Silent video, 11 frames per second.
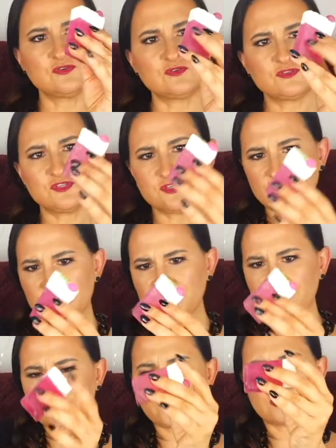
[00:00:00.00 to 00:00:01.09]
too.
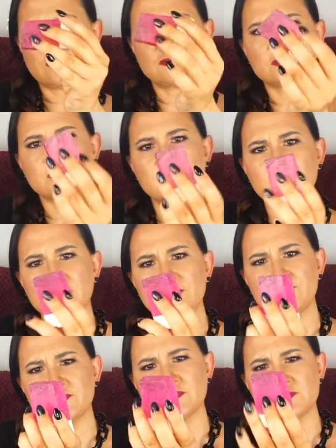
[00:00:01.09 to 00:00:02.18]
Looks like
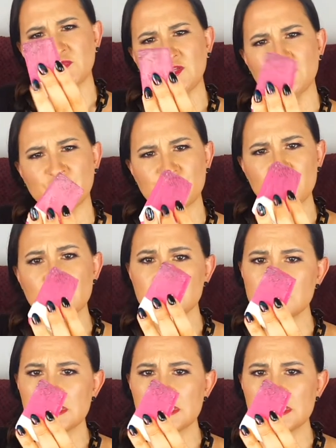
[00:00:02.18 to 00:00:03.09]
some kind of fruit.